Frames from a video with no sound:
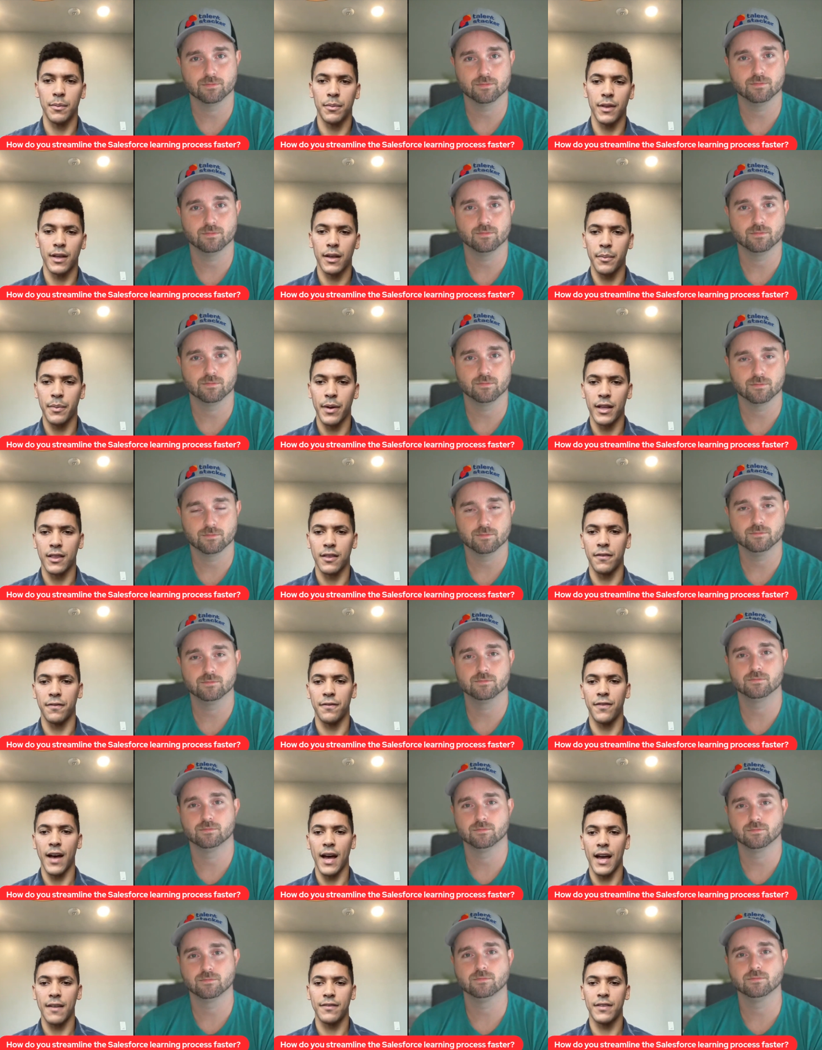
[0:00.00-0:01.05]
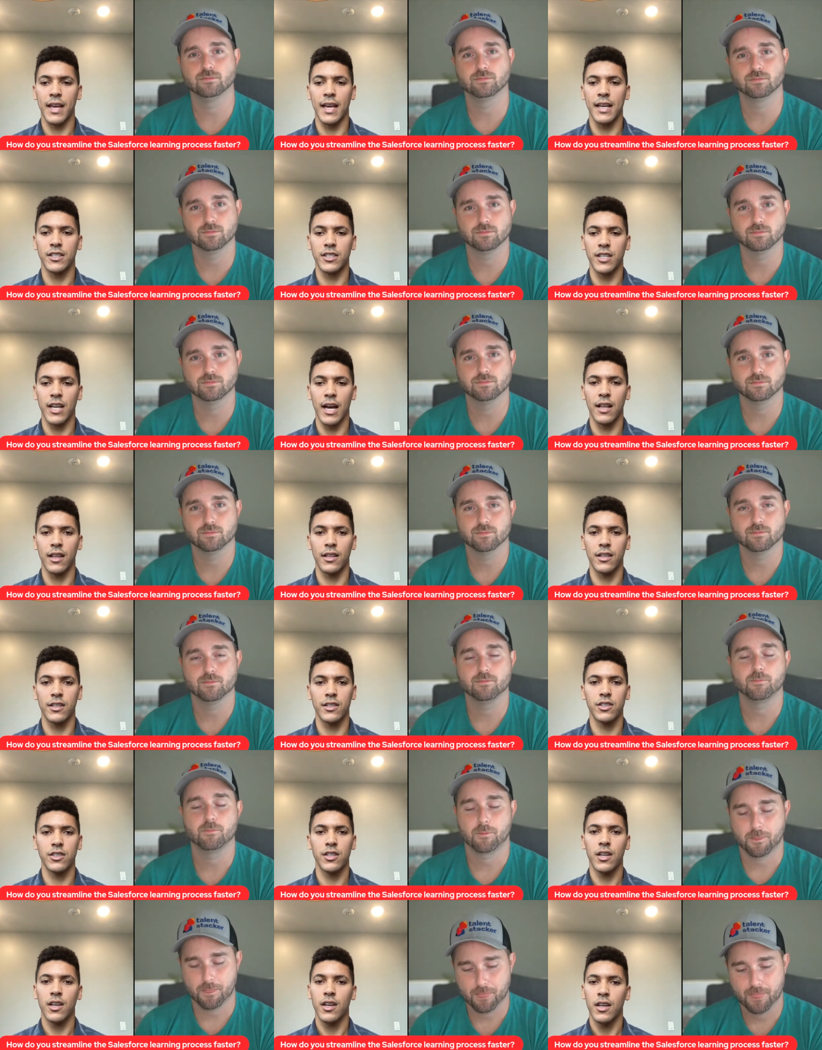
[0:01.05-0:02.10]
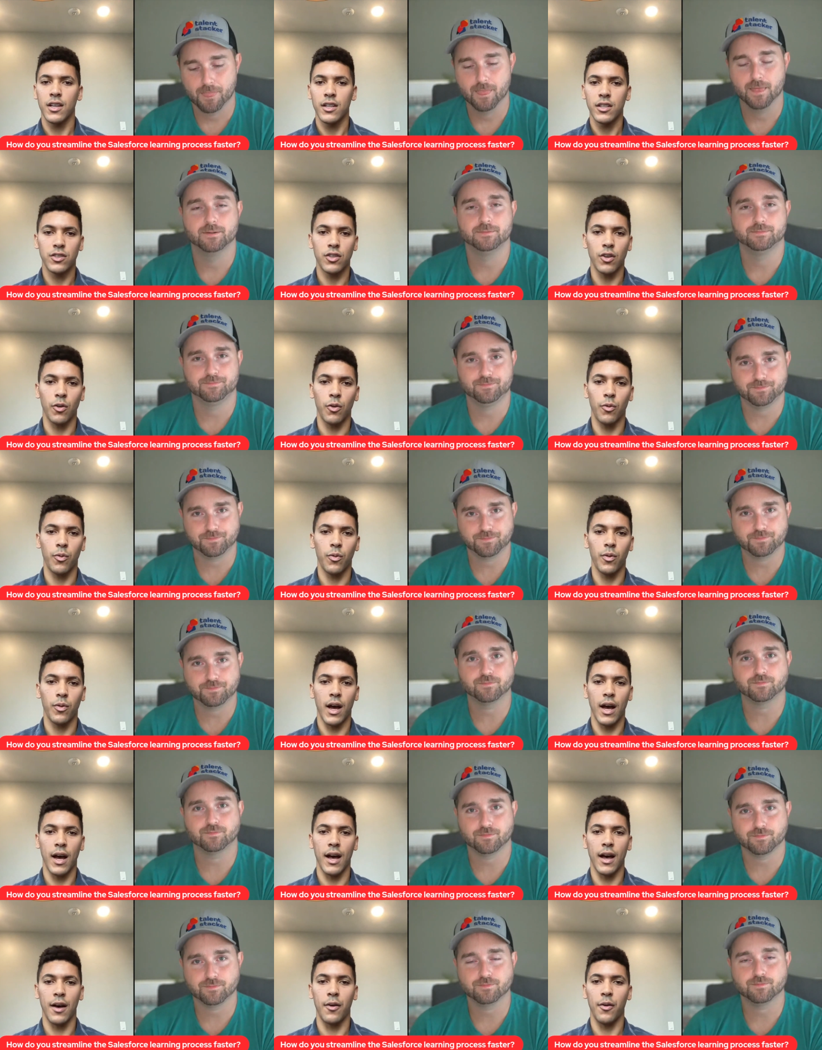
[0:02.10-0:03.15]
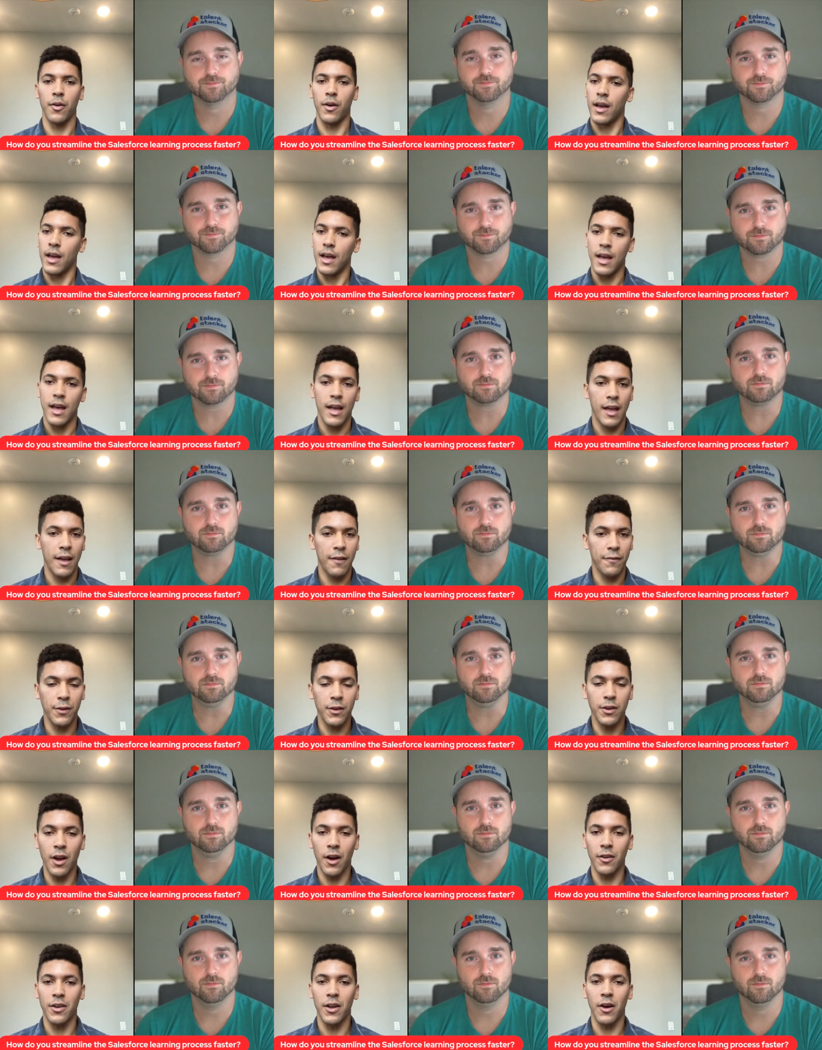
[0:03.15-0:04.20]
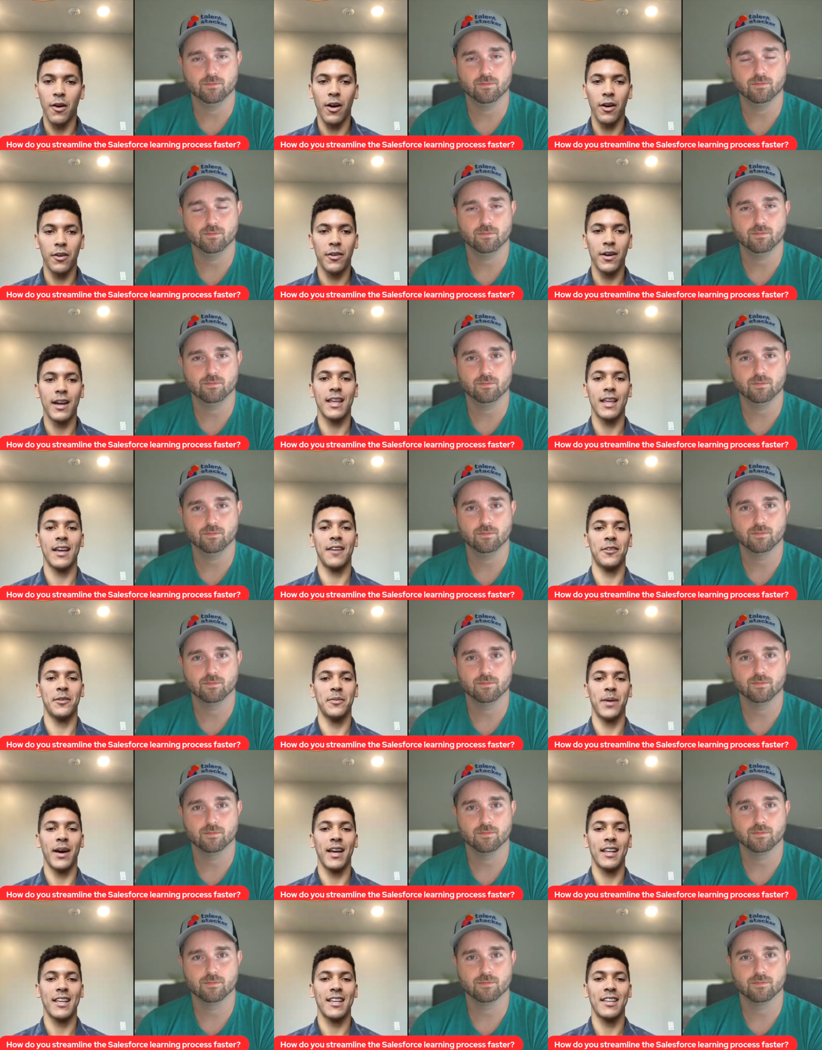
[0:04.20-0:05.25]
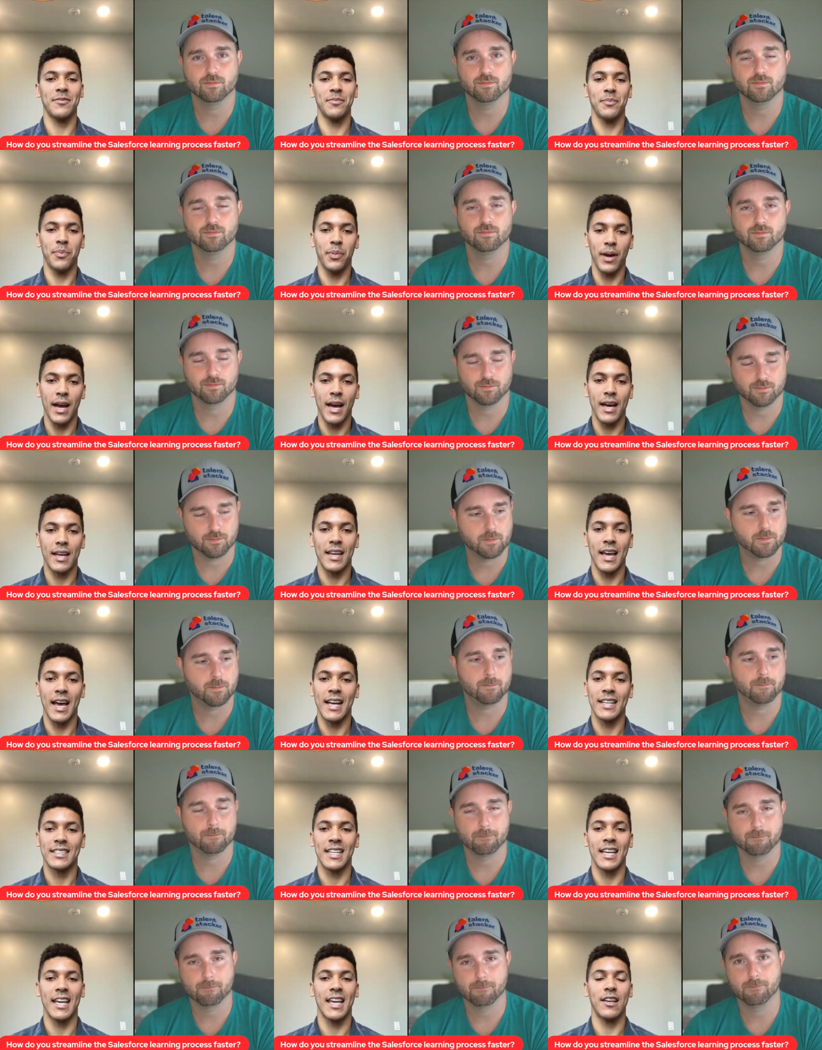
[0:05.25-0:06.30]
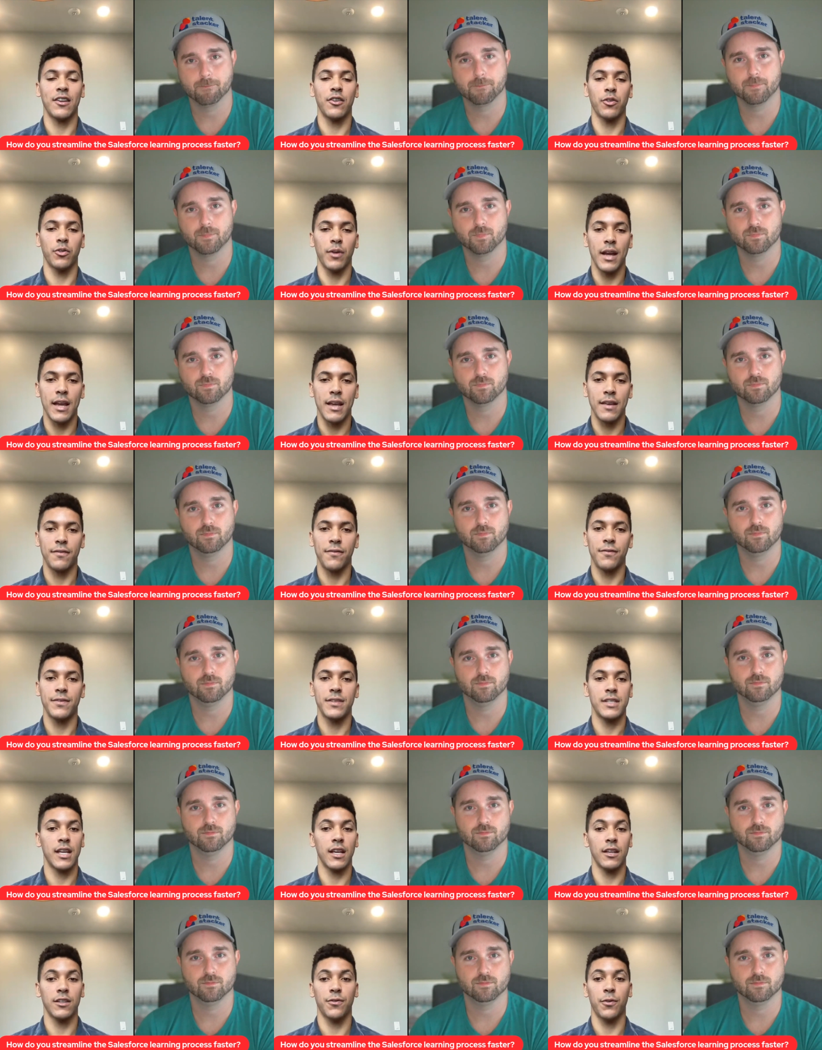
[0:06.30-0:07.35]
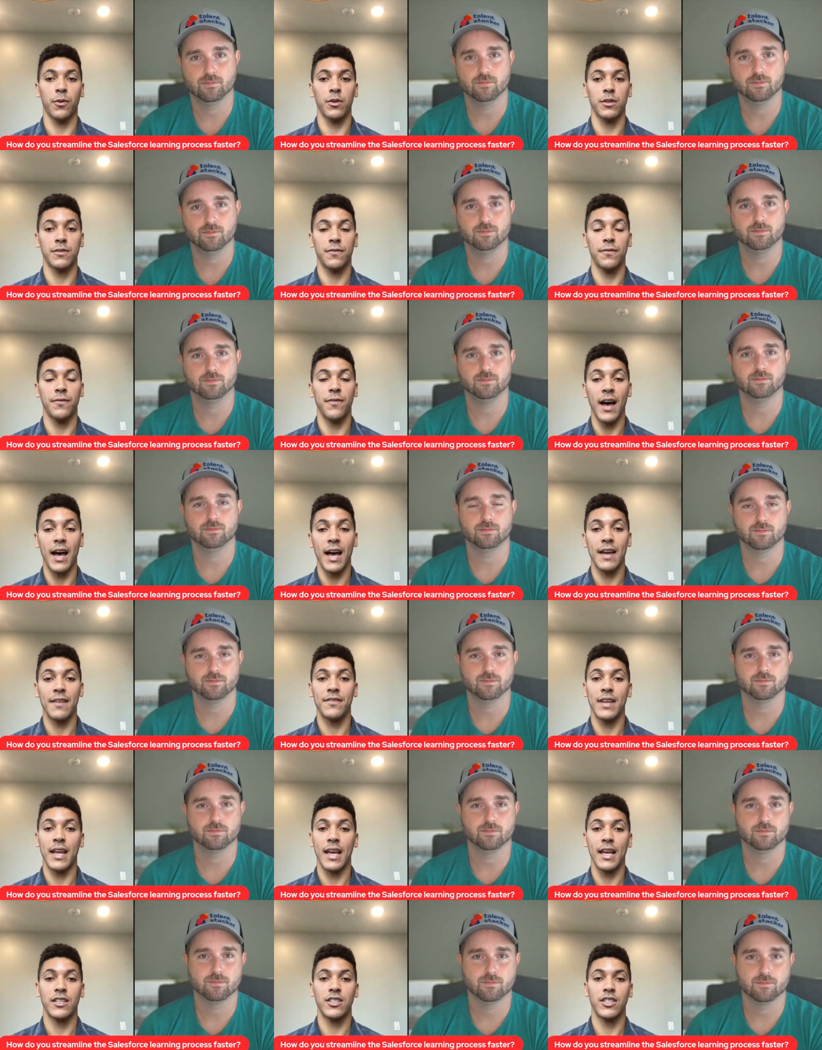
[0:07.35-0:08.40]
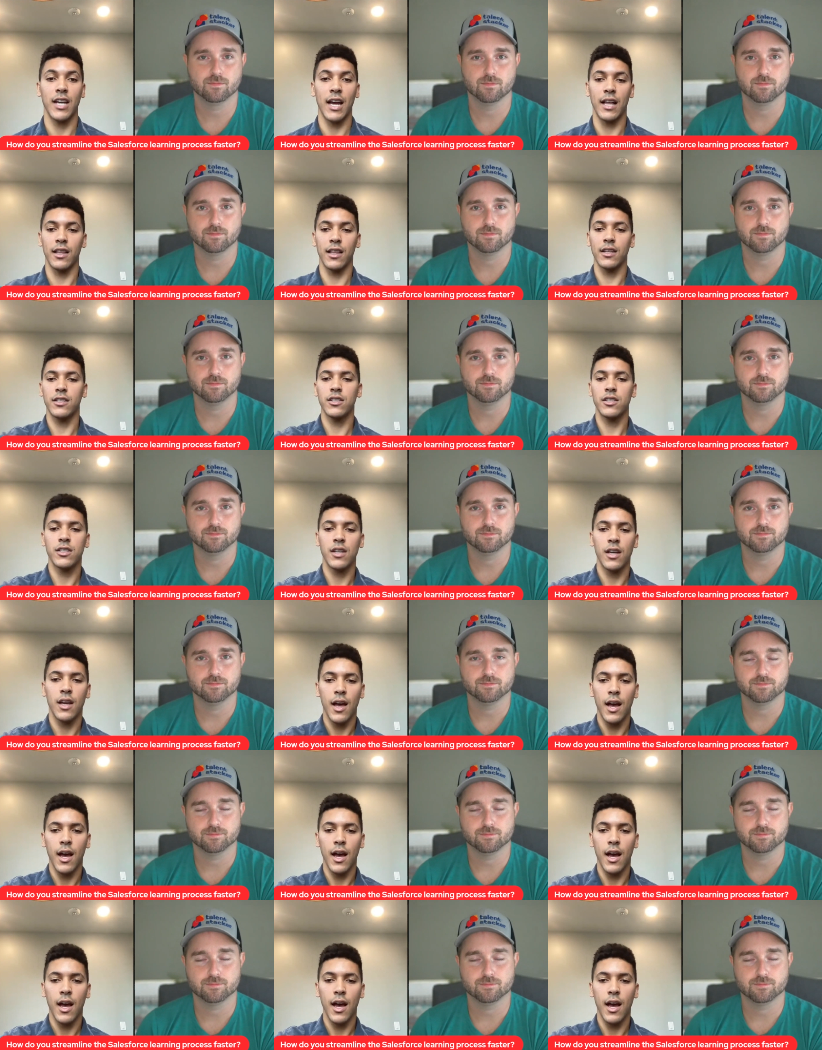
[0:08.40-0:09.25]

Speaker 1: something about the five day challenge. So uh, if you don't know already, everybody, Brad has a great Salesforce five day challenge.